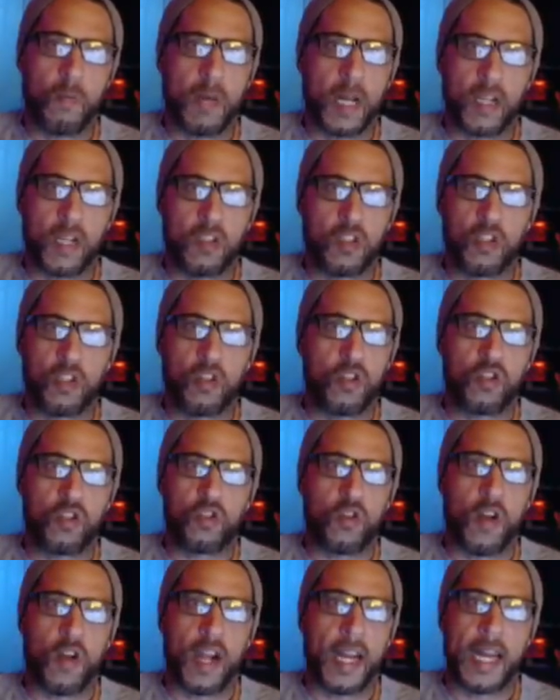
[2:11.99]
monsters
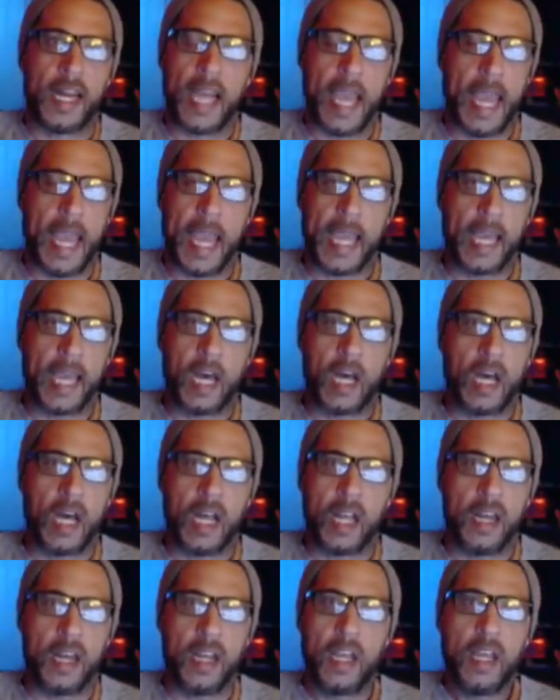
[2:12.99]
trying to hang
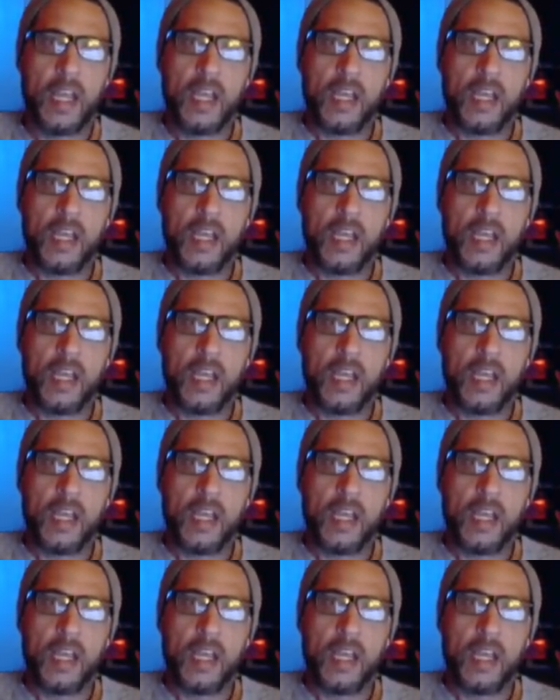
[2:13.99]
on